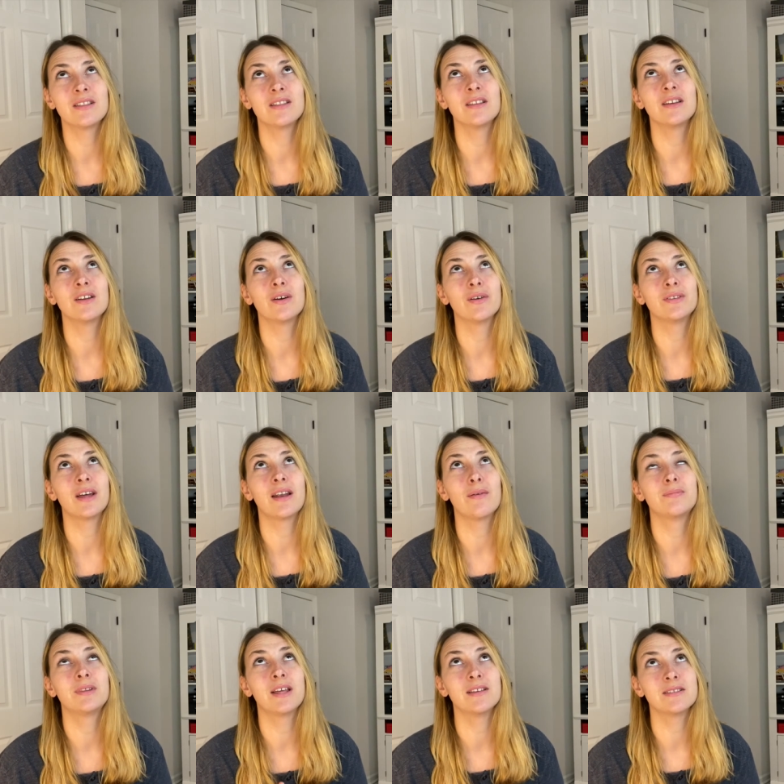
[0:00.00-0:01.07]
you know, that
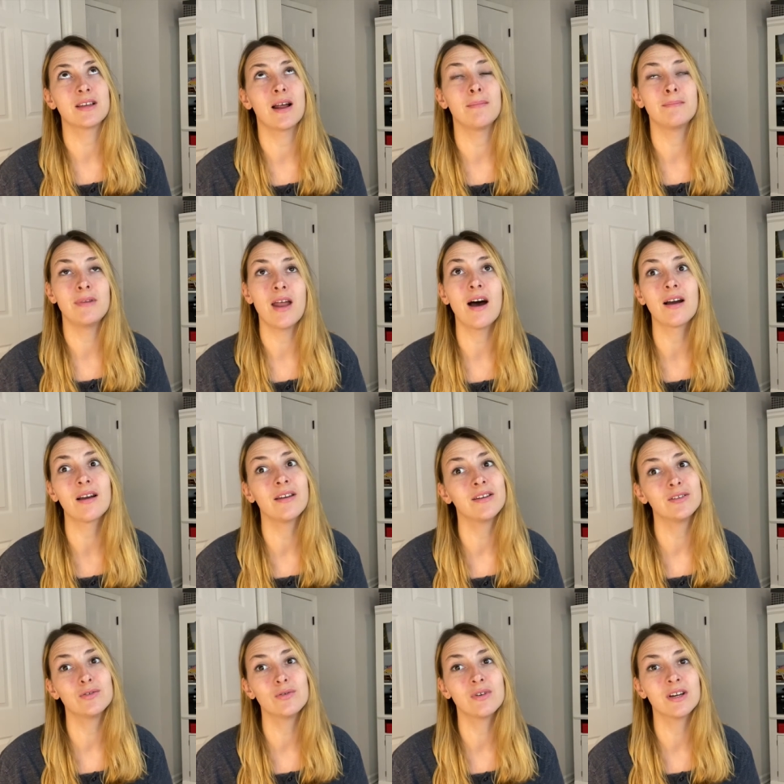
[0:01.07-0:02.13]
things that I'm not gonna
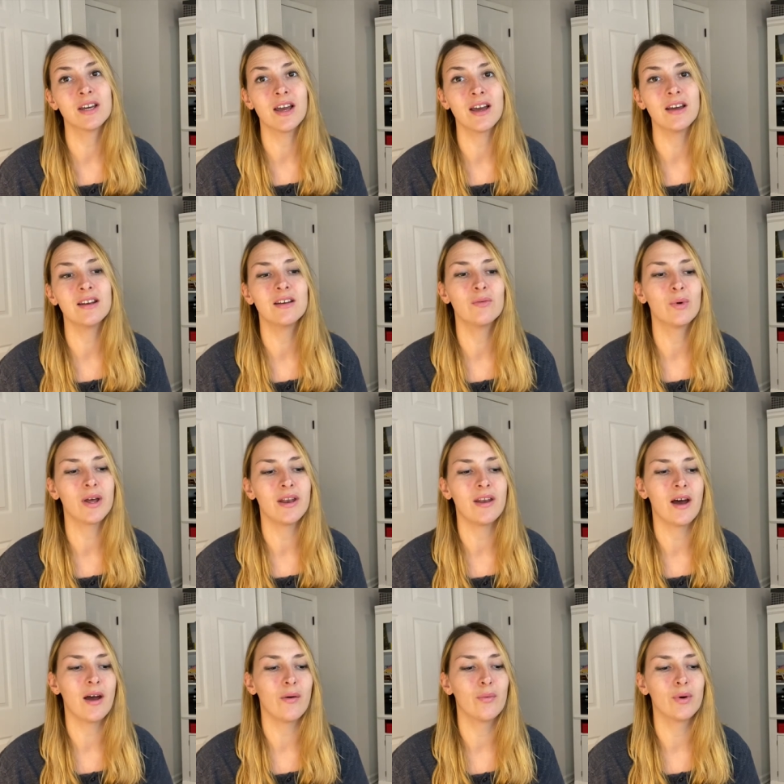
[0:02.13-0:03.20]
do again when
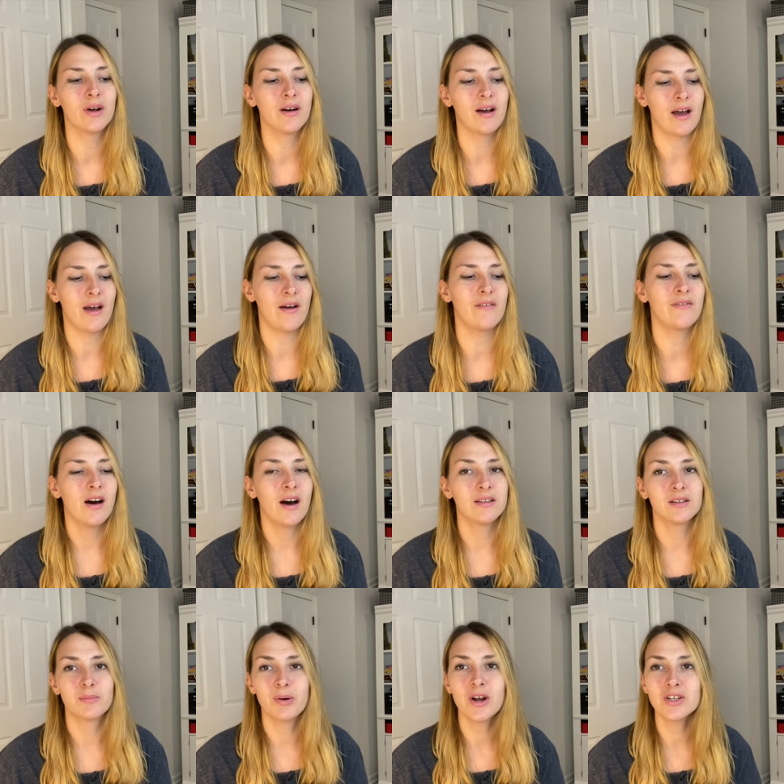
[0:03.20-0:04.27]
I will have other
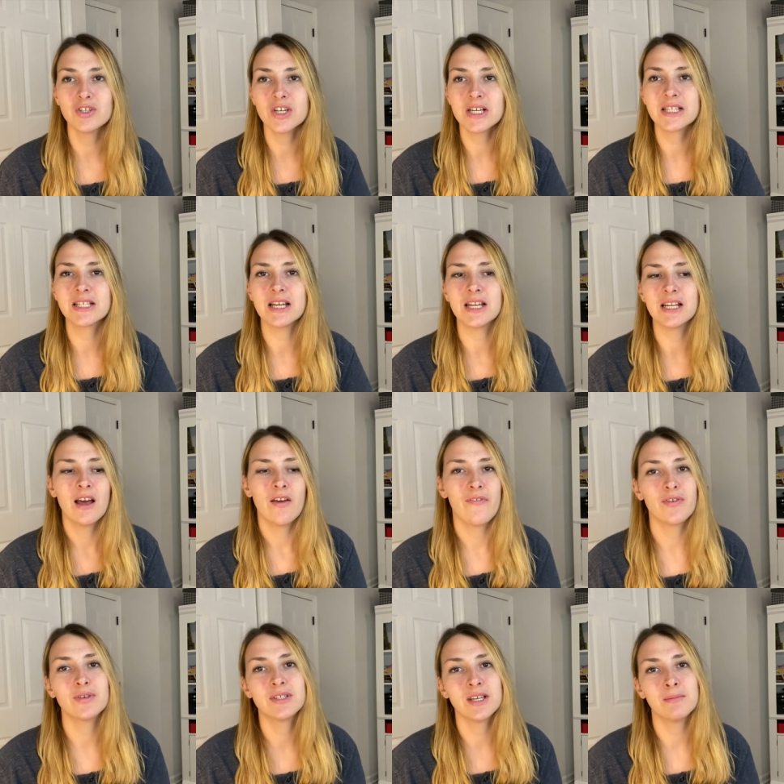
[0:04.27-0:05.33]
projects. And if you
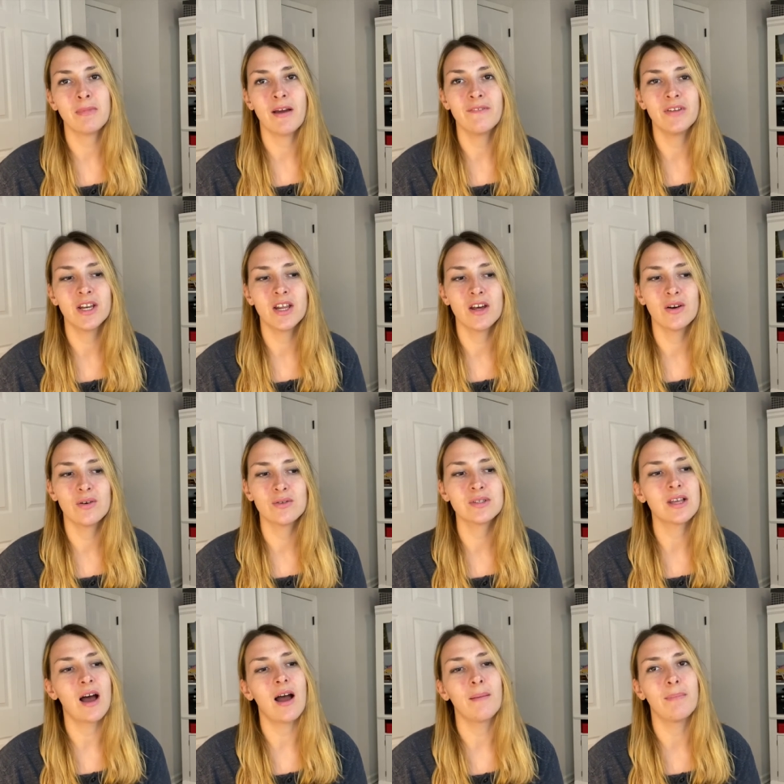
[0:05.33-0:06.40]
see seen my videos,
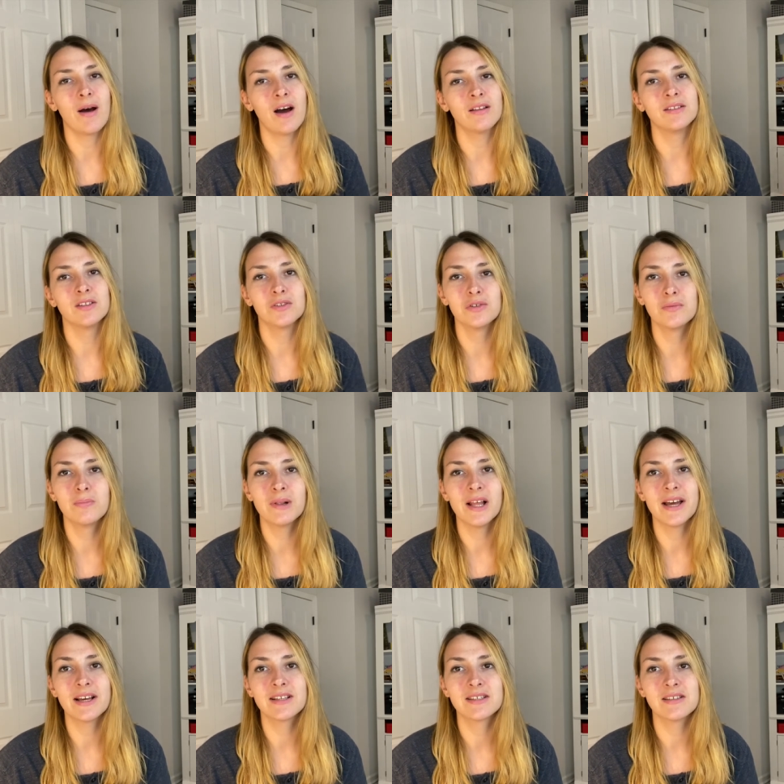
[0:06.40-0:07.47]
I bought the
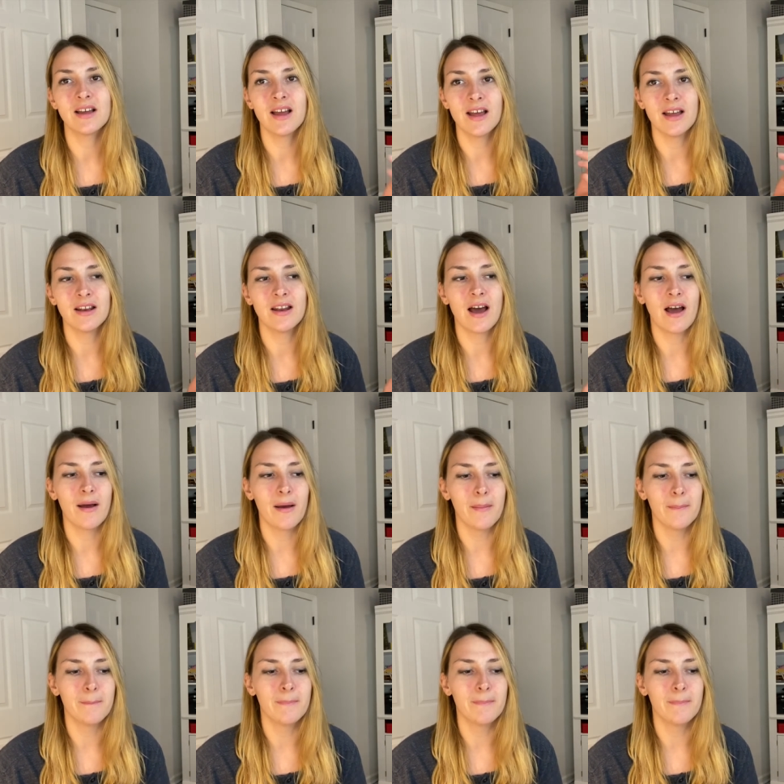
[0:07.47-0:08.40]
duplex and I'm